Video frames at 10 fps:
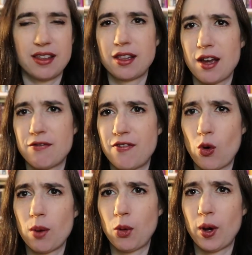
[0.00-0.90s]
I think they have
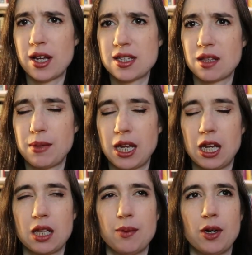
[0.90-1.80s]
four boys at the
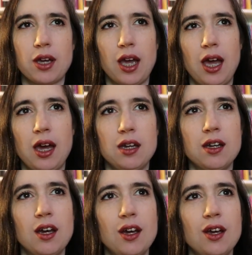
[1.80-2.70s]
beginning of the book, and